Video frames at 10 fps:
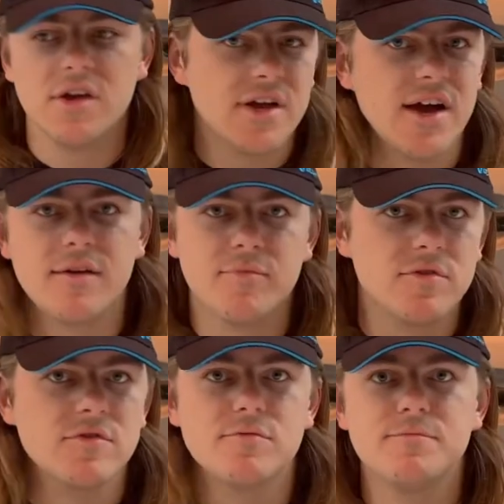cut up a
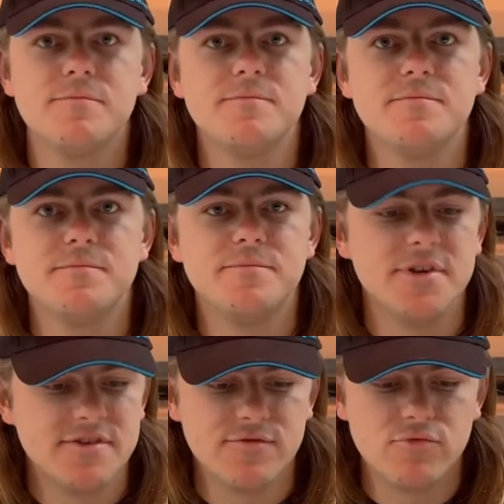little
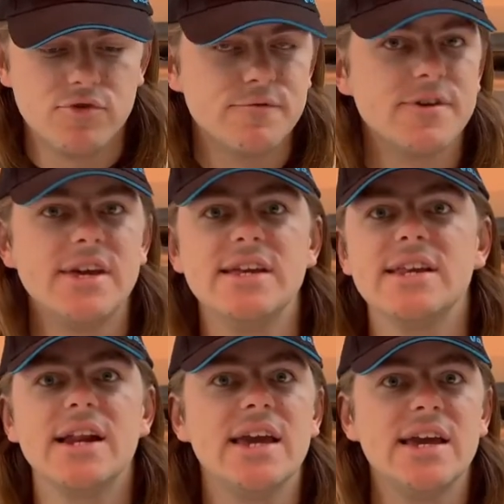bits of wood for
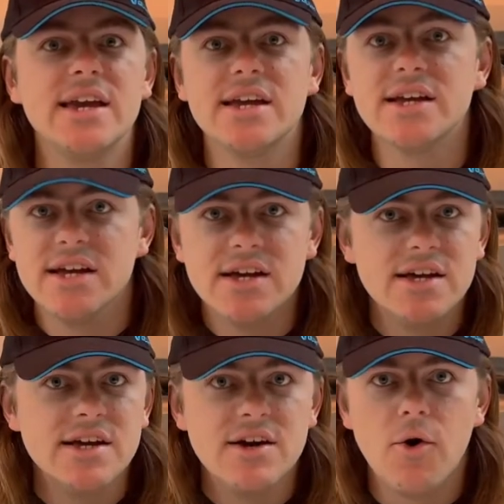kindling,
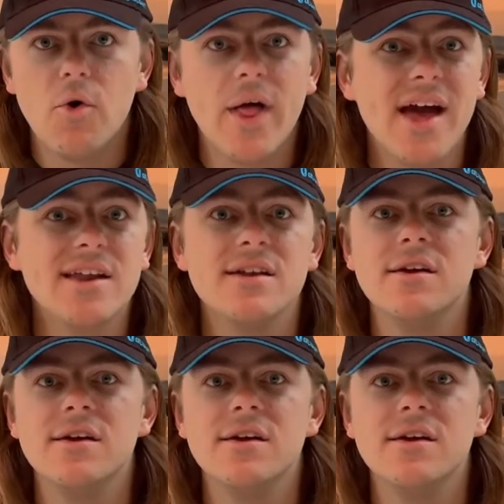all that.